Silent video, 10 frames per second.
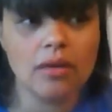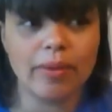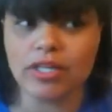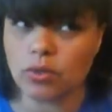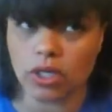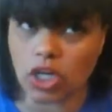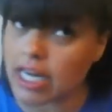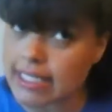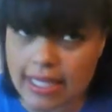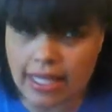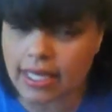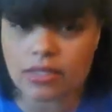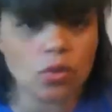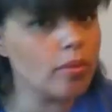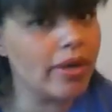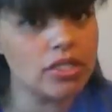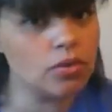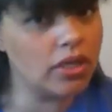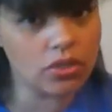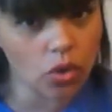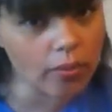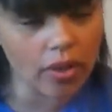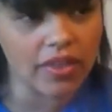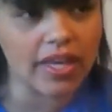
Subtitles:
by doing crazy things or by doing normal